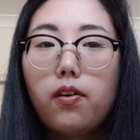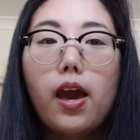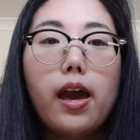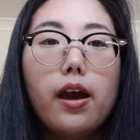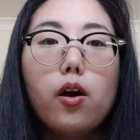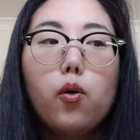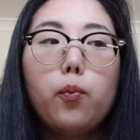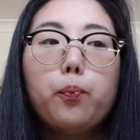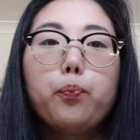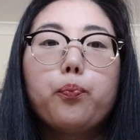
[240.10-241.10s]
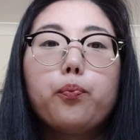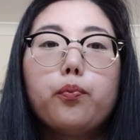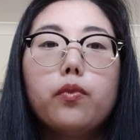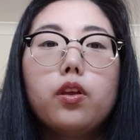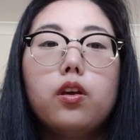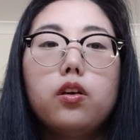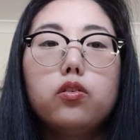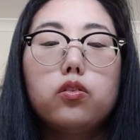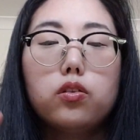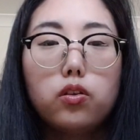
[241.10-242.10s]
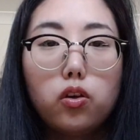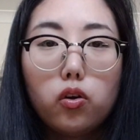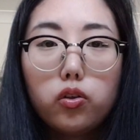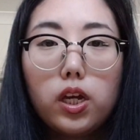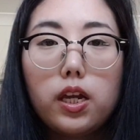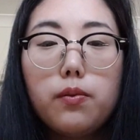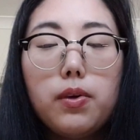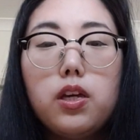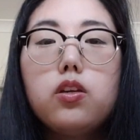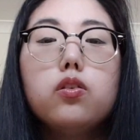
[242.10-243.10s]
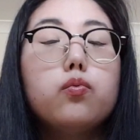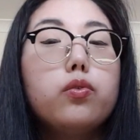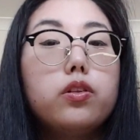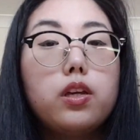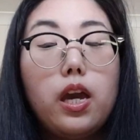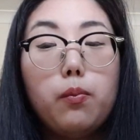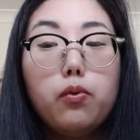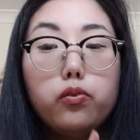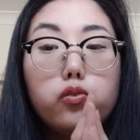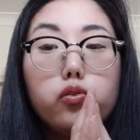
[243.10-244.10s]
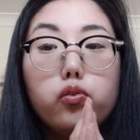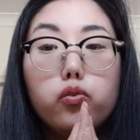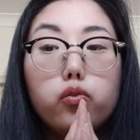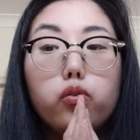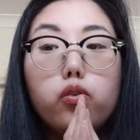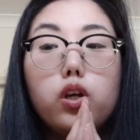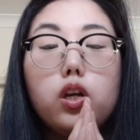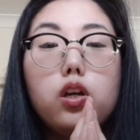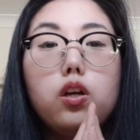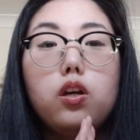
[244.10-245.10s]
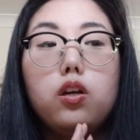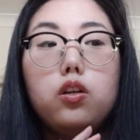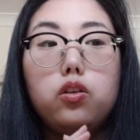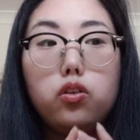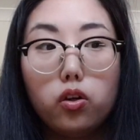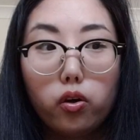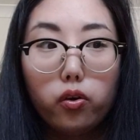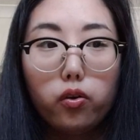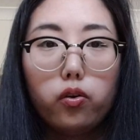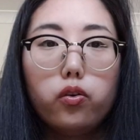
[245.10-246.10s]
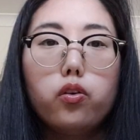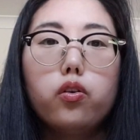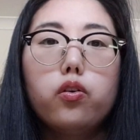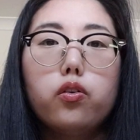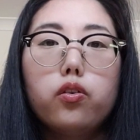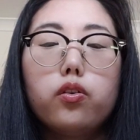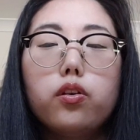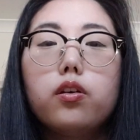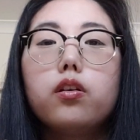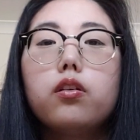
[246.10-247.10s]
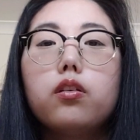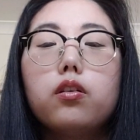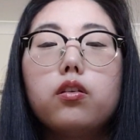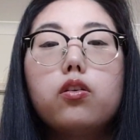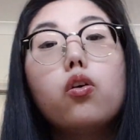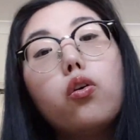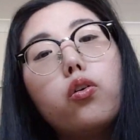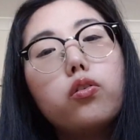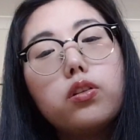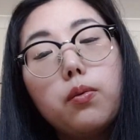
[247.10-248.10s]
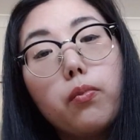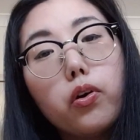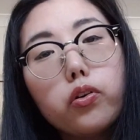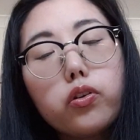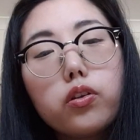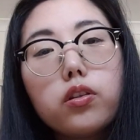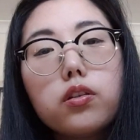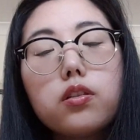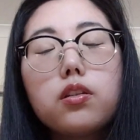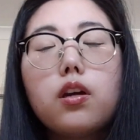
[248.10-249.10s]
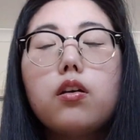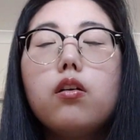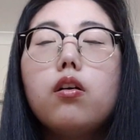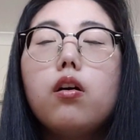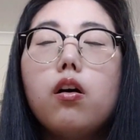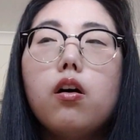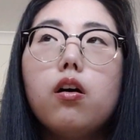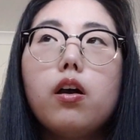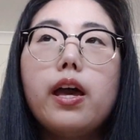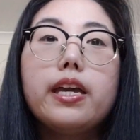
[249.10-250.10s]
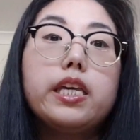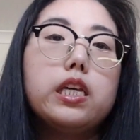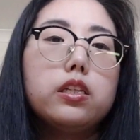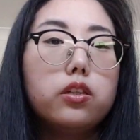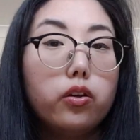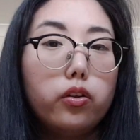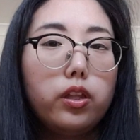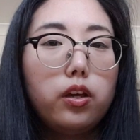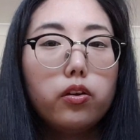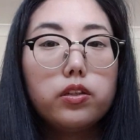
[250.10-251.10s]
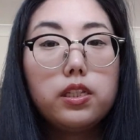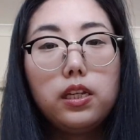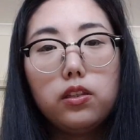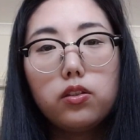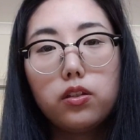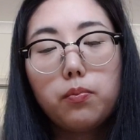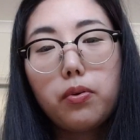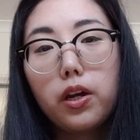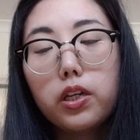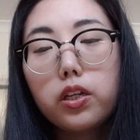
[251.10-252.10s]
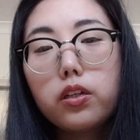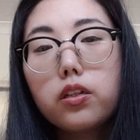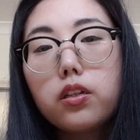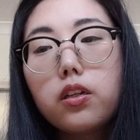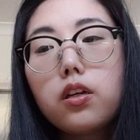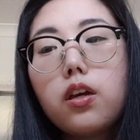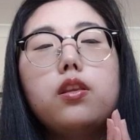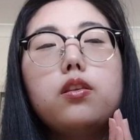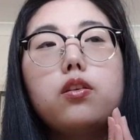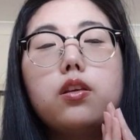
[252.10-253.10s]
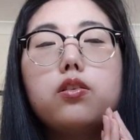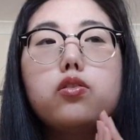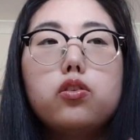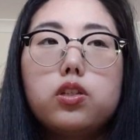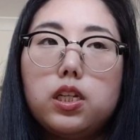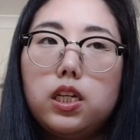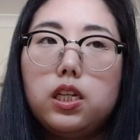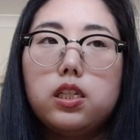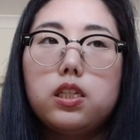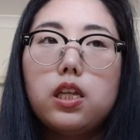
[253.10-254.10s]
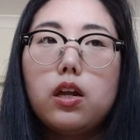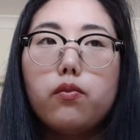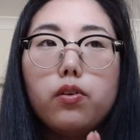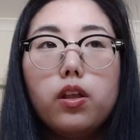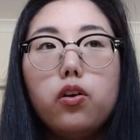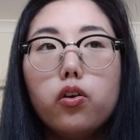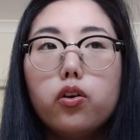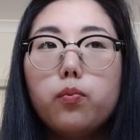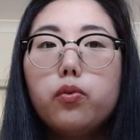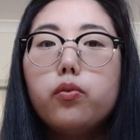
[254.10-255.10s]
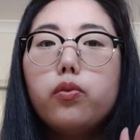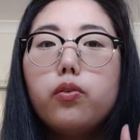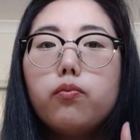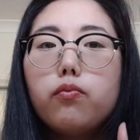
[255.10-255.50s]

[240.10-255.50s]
how Kyoto Animations was able to show Kyoko's emotions as she slowly goes into depression. So there's two scenes that are really notable,